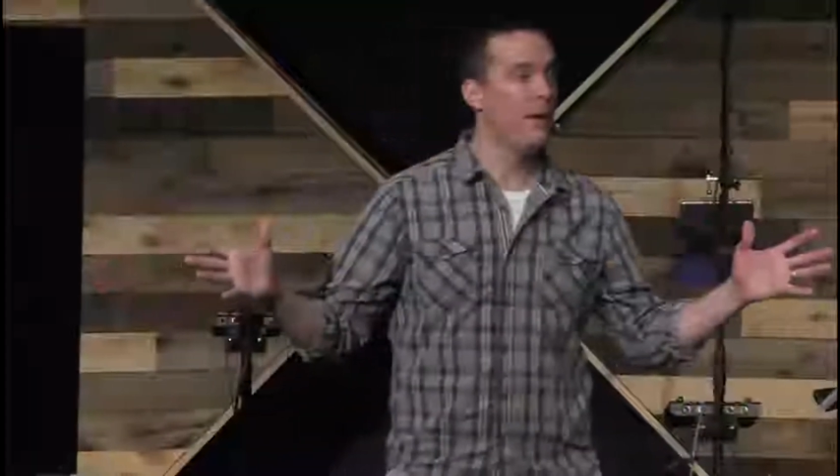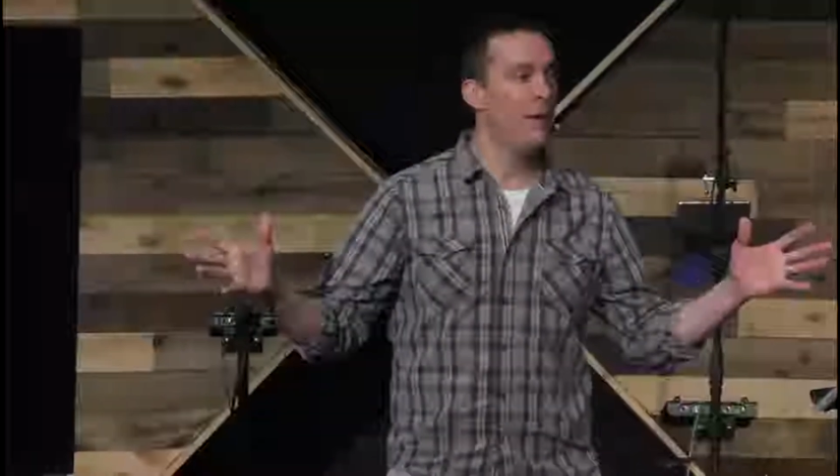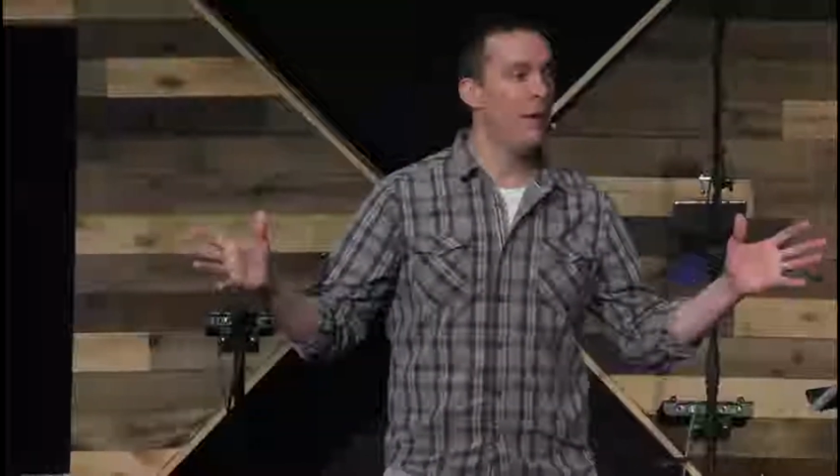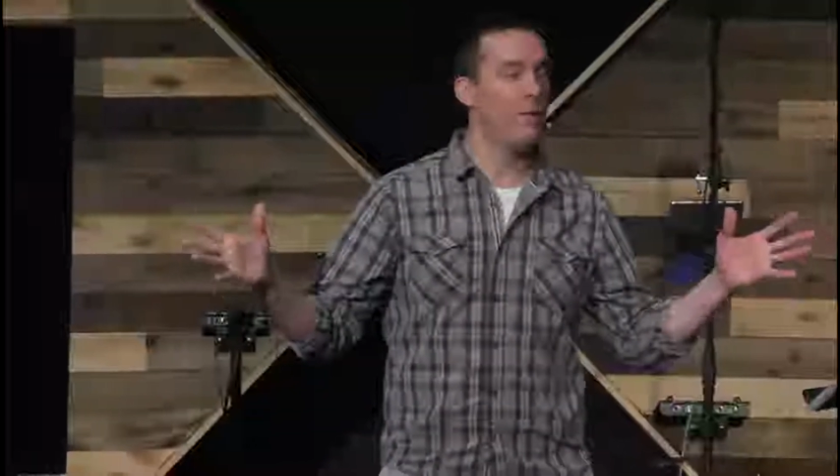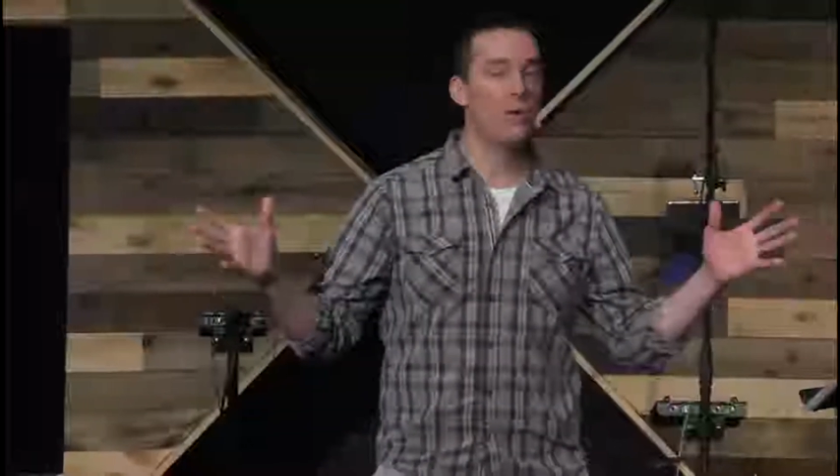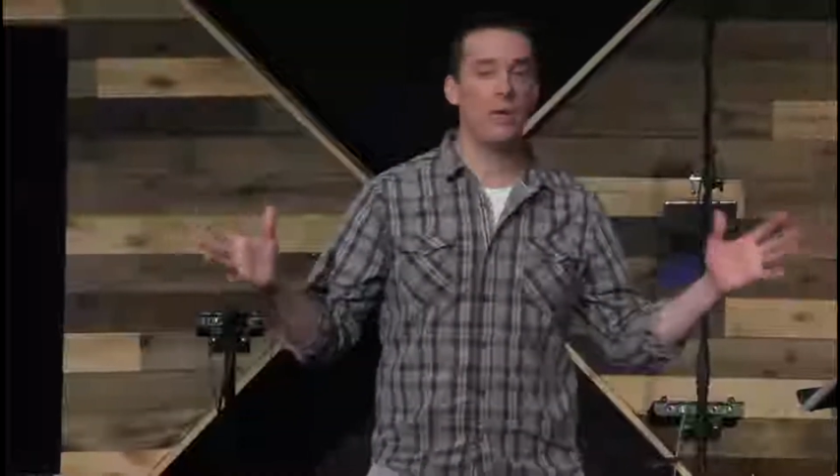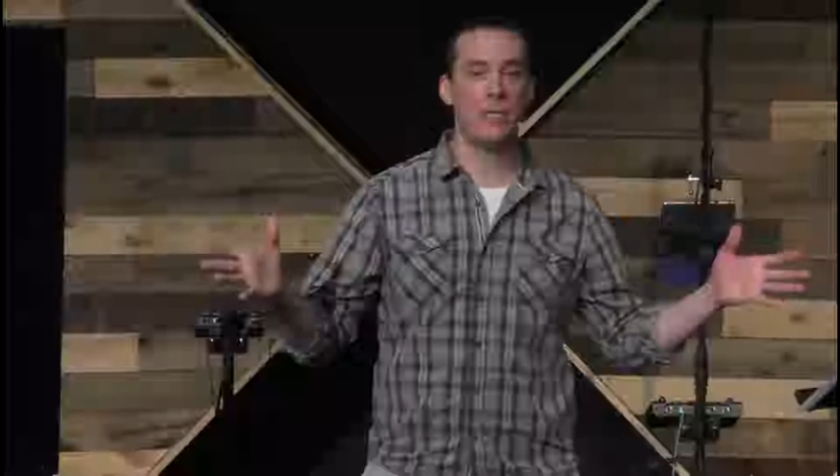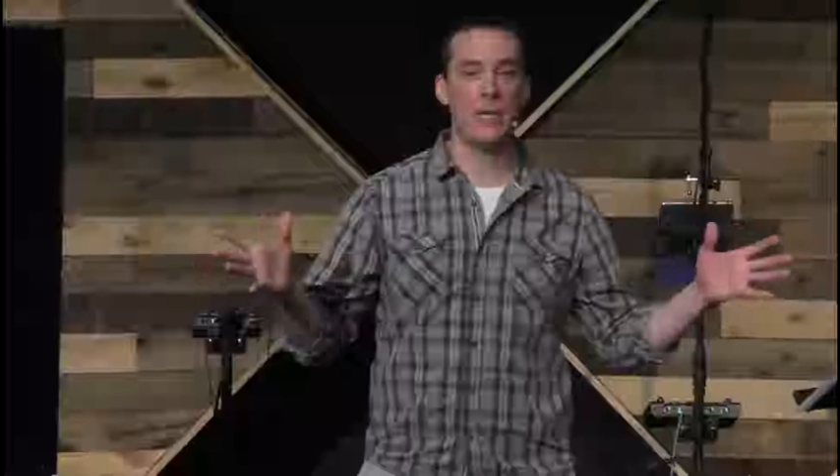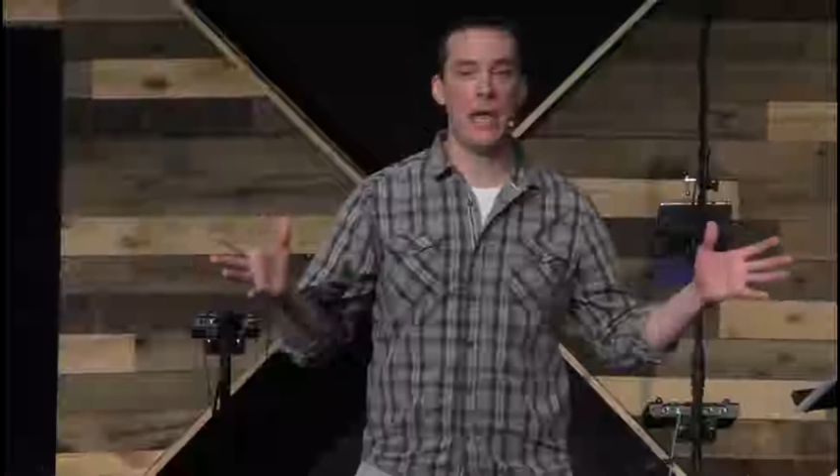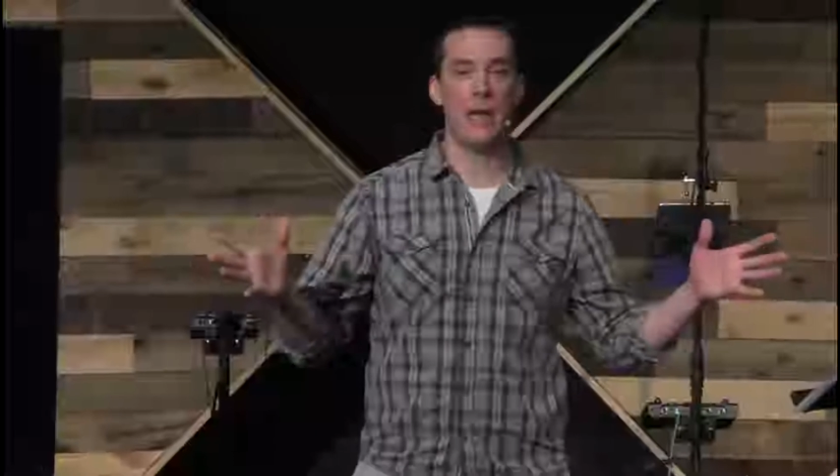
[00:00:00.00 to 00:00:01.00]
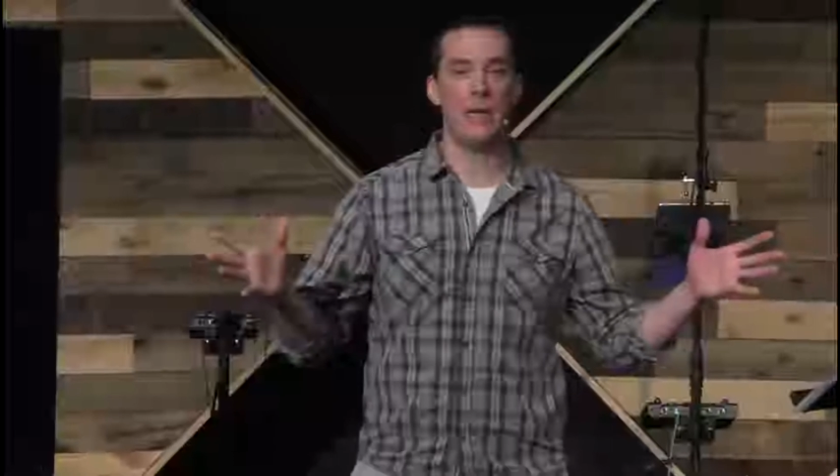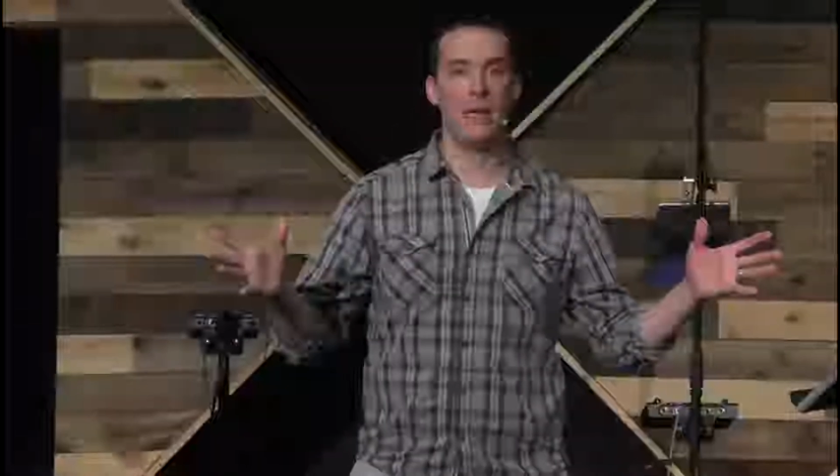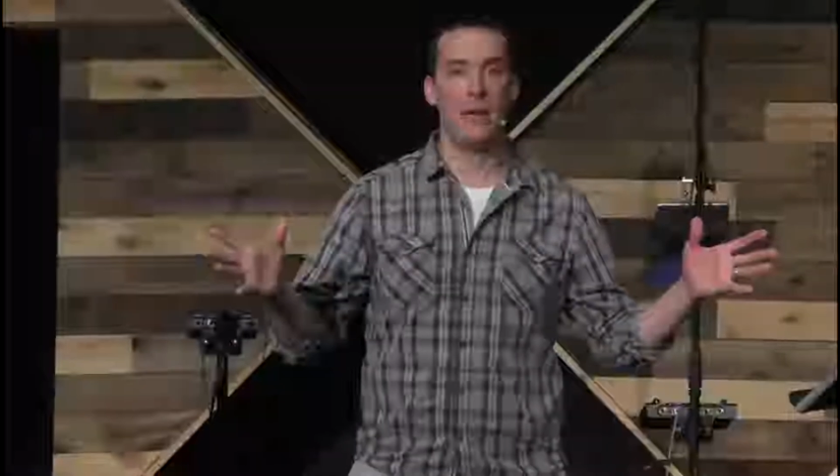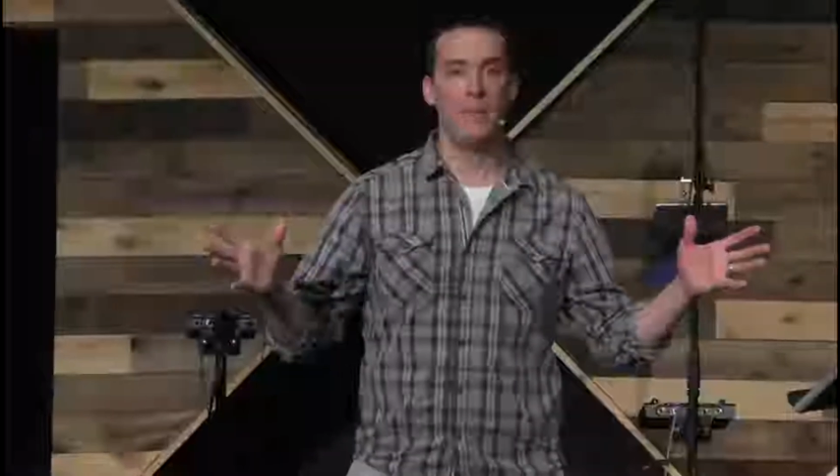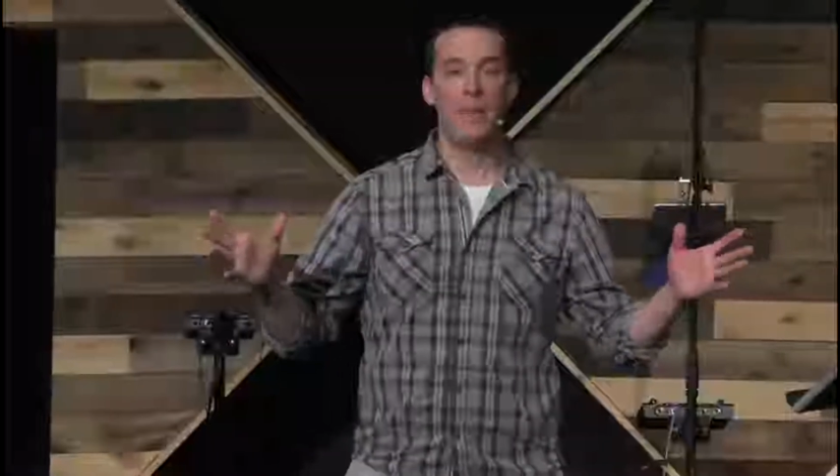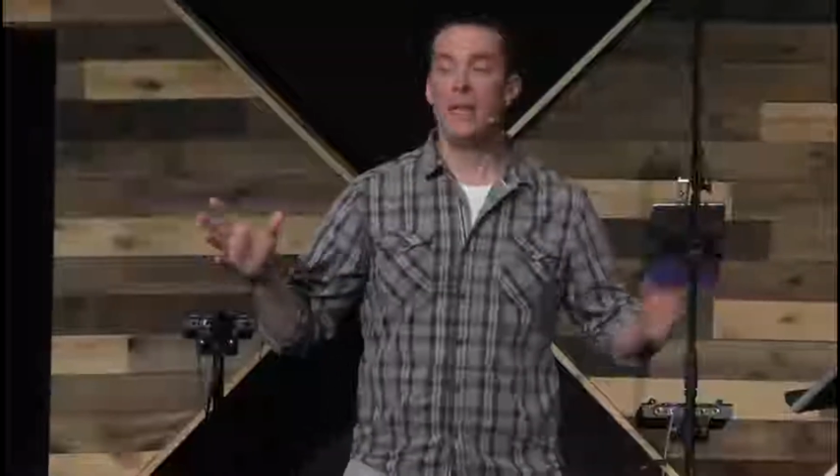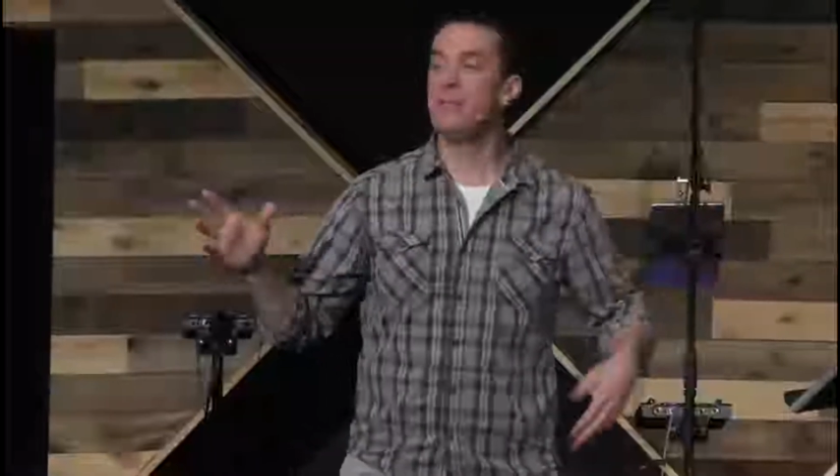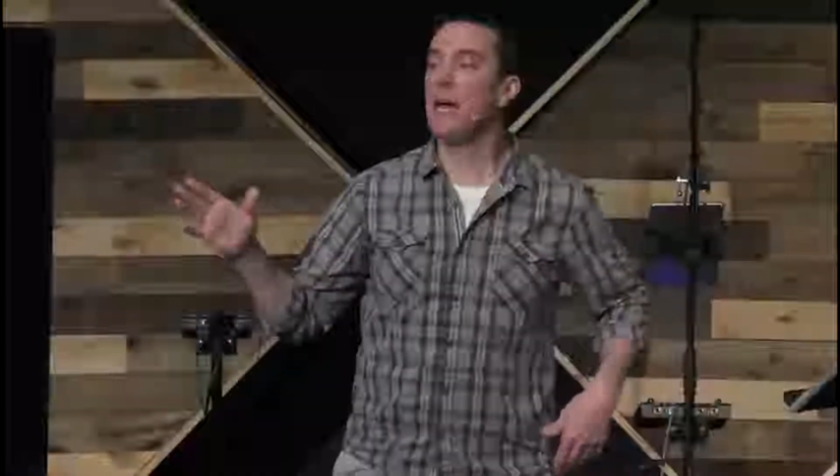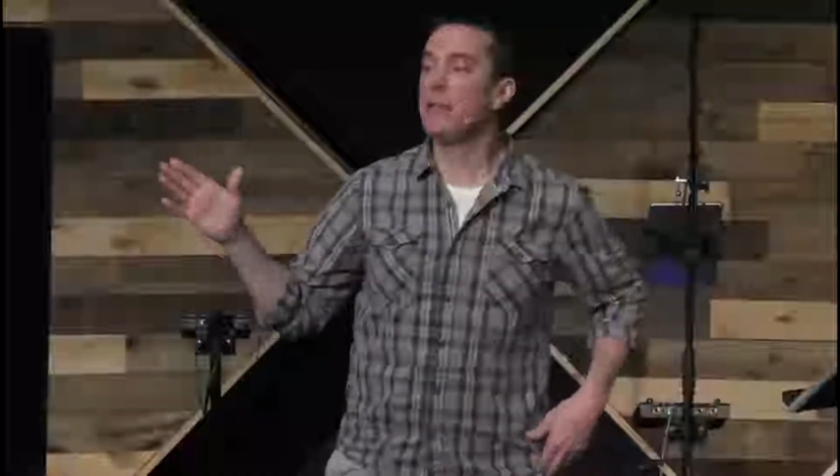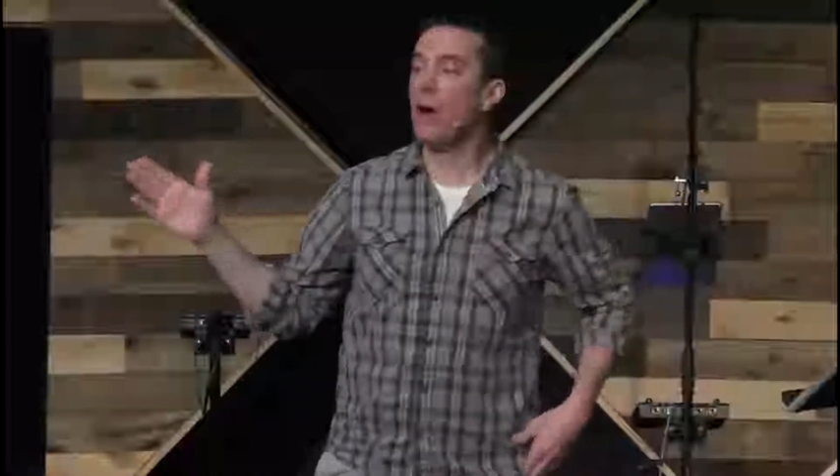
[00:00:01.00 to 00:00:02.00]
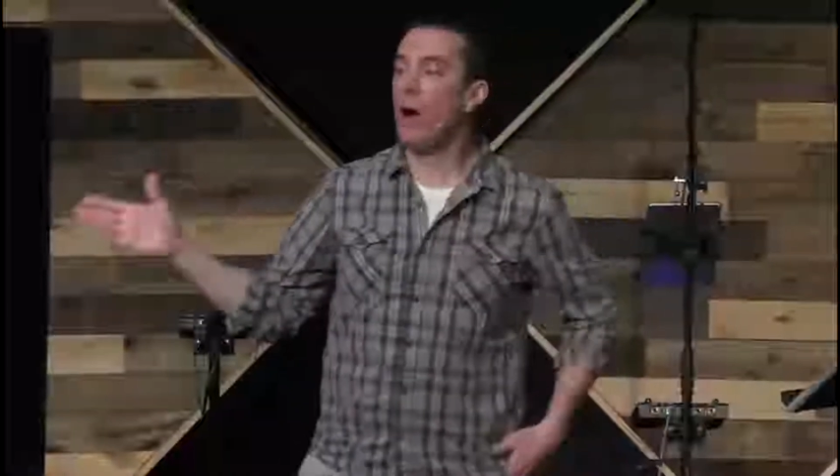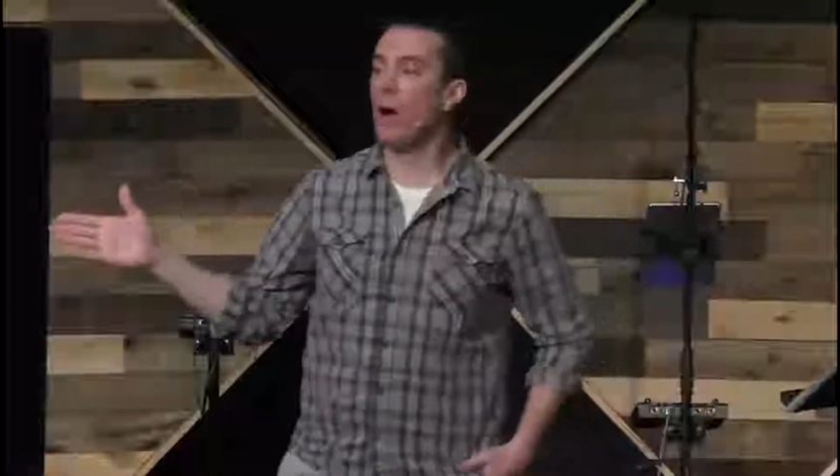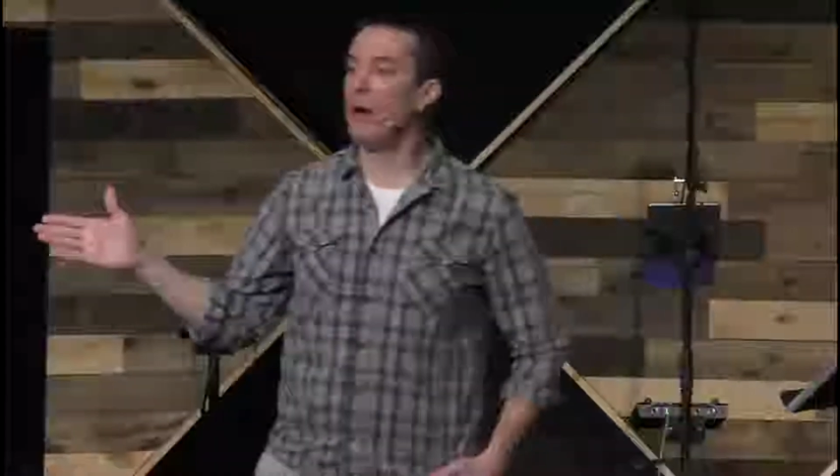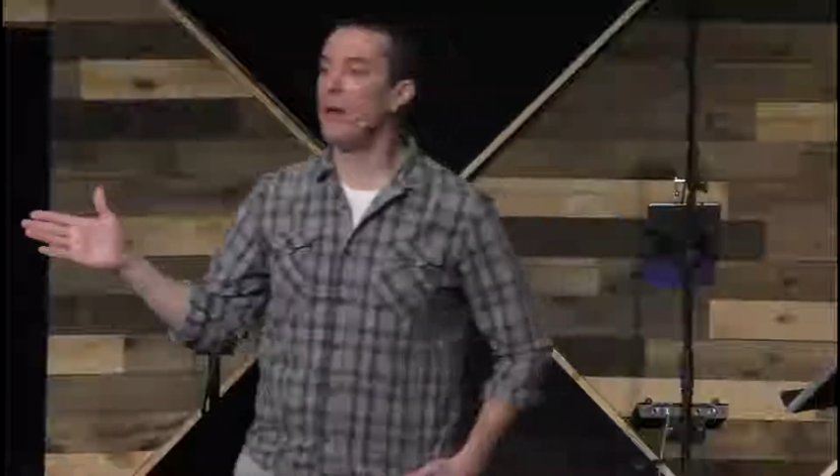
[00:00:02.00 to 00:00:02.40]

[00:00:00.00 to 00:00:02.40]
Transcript: of Christianity, is at the heart